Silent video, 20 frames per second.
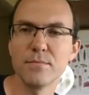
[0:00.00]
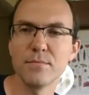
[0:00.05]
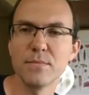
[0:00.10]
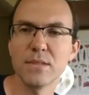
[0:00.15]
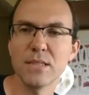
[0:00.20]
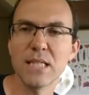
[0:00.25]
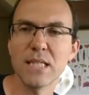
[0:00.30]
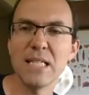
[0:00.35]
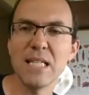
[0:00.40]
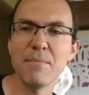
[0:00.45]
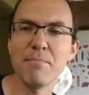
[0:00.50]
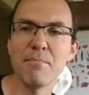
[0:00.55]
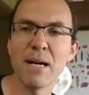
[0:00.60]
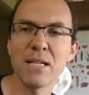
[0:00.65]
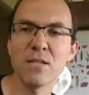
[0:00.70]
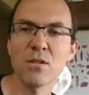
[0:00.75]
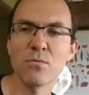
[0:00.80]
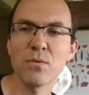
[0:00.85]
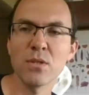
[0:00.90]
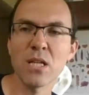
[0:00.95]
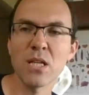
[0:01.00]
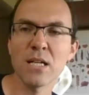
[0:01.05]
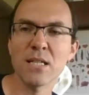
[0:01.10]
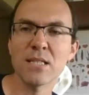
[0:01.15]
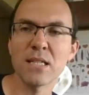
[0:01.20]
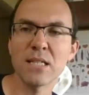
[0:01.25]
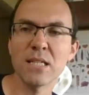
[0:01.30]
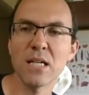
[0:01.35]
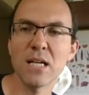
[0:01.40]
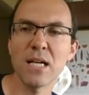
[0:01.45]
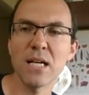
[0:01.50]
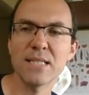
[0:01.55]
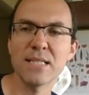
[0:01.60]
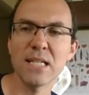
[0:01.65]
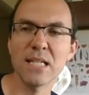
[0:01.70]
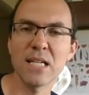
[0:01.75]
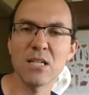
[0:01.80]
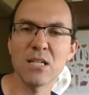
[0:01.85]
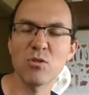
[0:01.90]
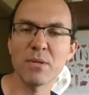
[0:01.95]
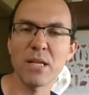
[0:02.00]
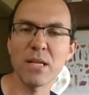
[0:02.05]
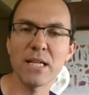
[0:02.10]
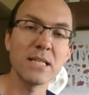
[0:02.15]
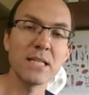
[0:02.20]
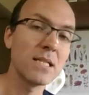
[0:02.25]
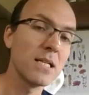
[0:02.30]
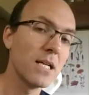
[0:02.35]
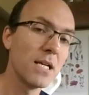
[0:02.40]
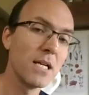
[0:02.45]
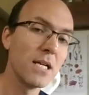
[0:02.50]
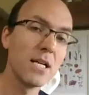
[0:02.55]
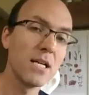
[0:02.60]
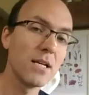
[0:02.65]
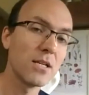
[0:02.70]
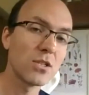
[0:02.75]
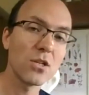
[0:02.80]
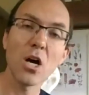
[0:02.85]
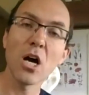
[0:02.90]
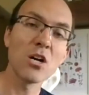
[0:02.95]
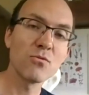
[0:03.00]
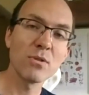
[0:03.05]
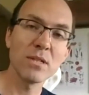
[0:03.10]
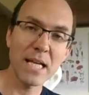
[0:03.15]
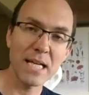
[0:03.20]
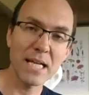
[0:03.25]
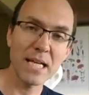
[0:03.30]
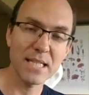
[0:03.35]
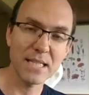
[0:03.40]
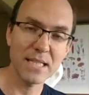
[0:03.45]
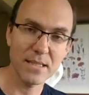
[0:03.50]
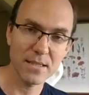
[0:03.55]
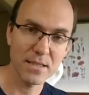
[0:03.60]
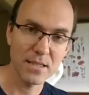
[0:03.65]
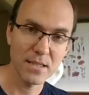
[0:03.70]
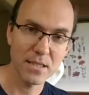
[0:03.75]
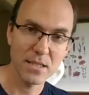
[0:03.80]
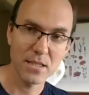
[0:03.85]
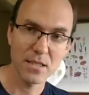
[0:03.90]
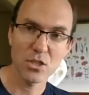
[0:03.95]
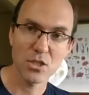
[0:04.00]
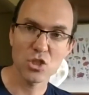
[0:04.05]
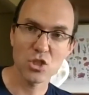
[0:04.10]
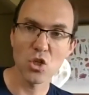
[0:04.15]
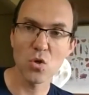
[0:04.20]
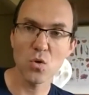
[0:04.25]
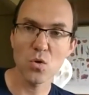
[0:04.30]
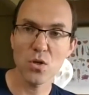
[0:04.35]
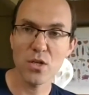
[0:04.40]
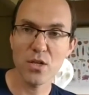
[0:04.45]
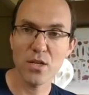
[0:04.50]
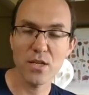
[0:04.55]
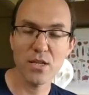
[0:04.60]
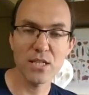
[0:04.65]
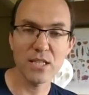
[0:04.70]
Can DeepMind run alongside a state history plugin? Unrelated. So the